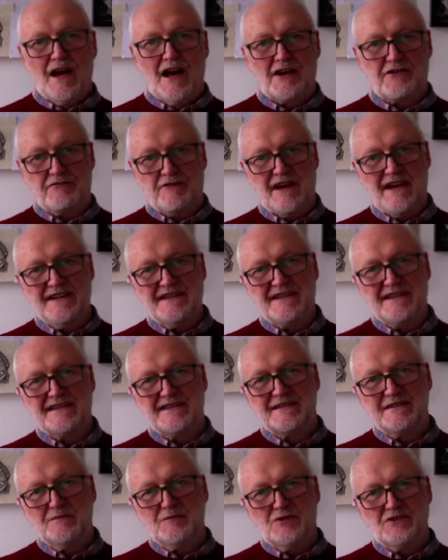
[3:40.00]
I
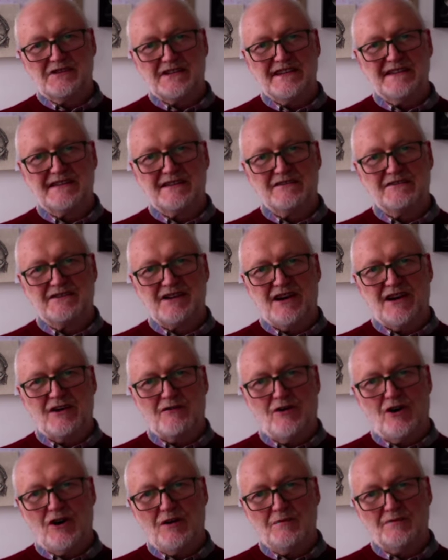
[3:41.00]
created more detailed
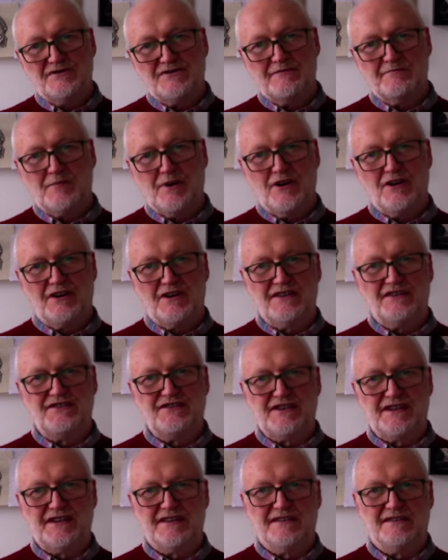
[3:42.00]
dioramas of Berger's
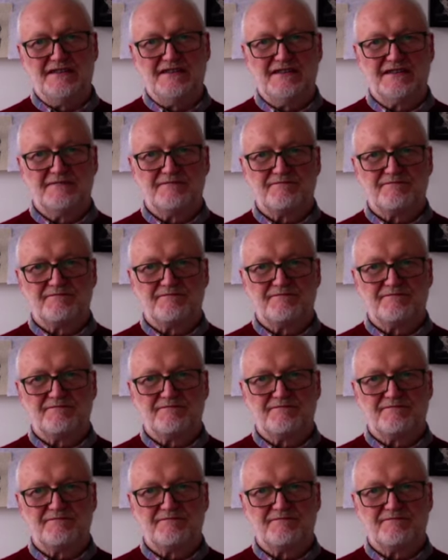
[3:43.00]
scenes.